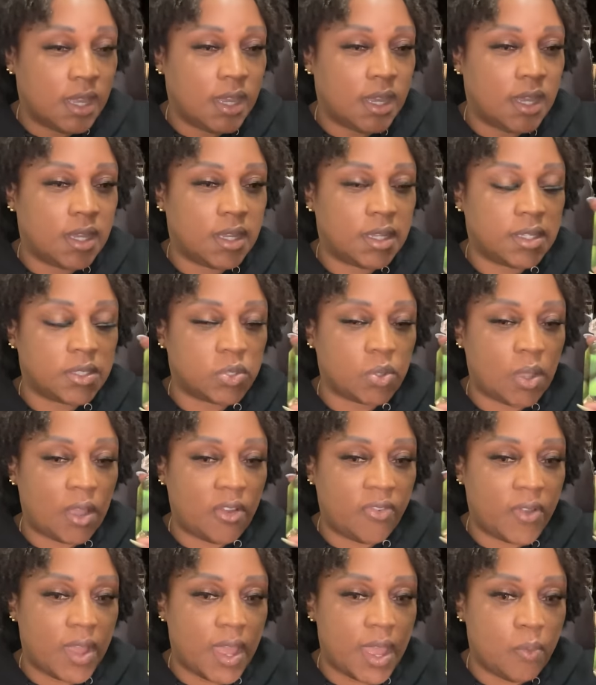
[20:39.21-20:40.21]
Uh, so I
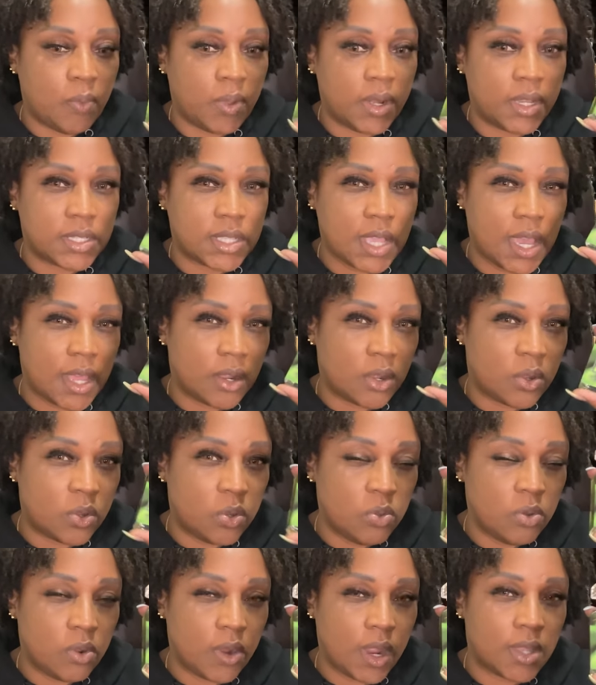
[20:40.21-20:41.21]
find when it's kind of
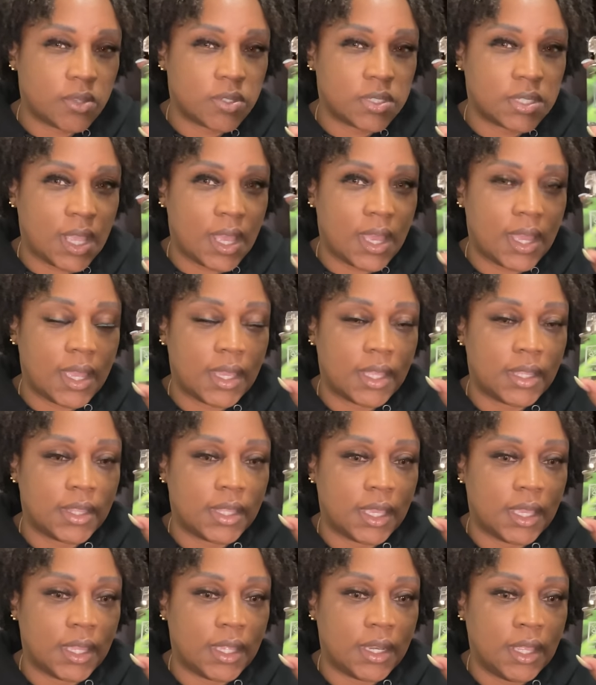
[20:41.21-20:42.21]
cooler outside
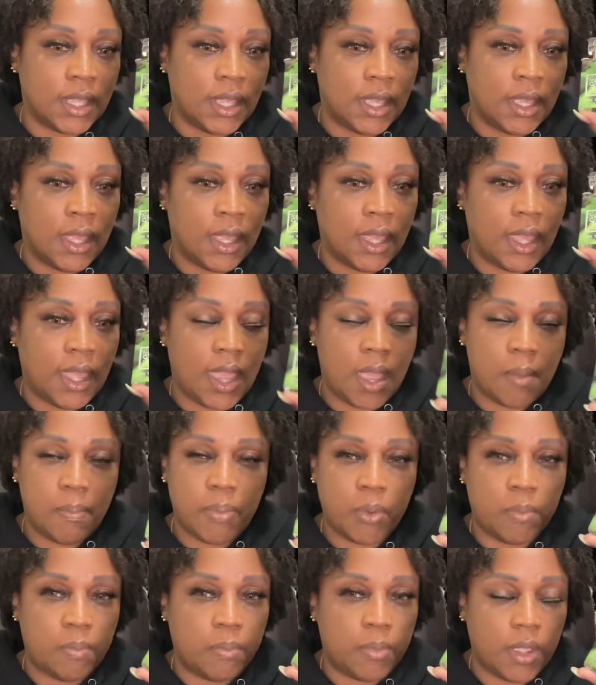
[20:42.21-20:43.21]
that
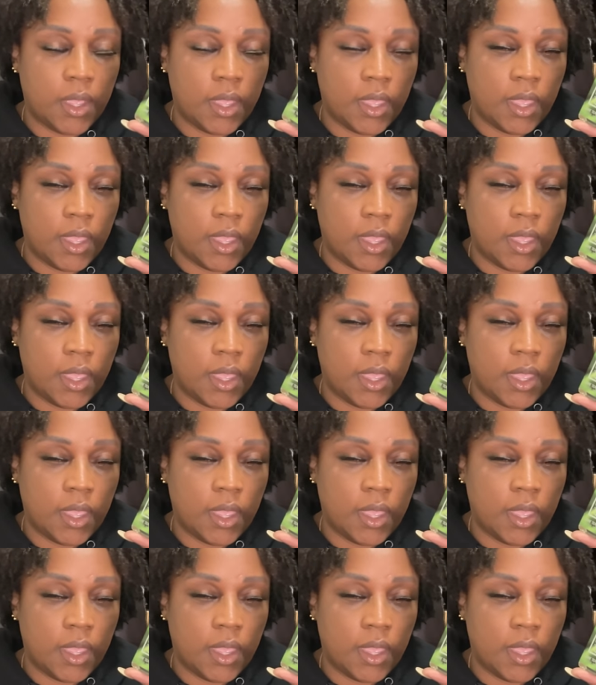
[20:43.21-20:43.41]
ample,